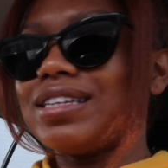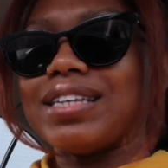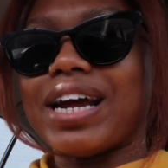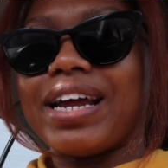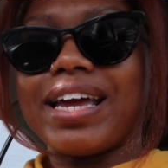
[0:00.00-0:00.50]

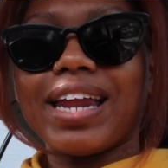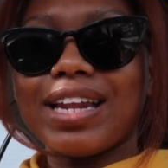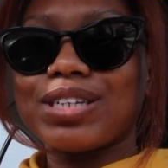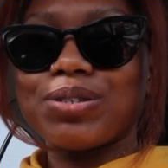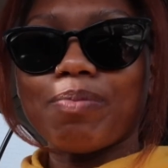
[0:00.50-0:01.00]
Sorry, it
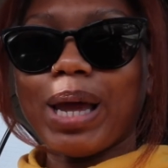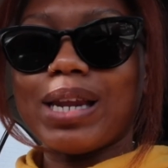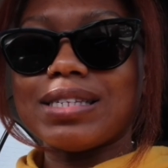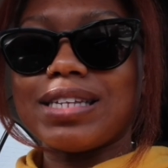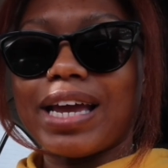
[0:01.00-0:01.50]
ain't a true
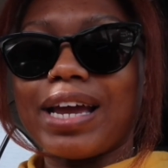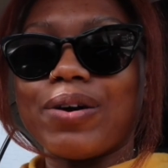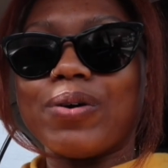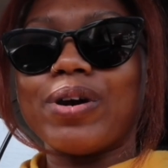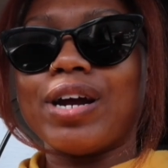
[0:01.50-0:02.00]
maintenance day
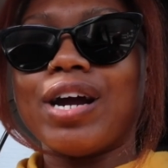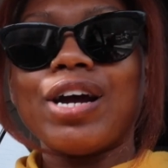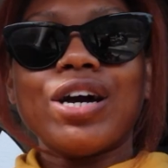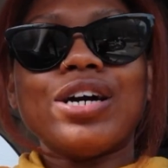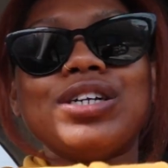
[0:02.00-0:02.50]
or
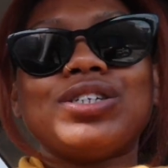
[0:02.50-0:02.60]
a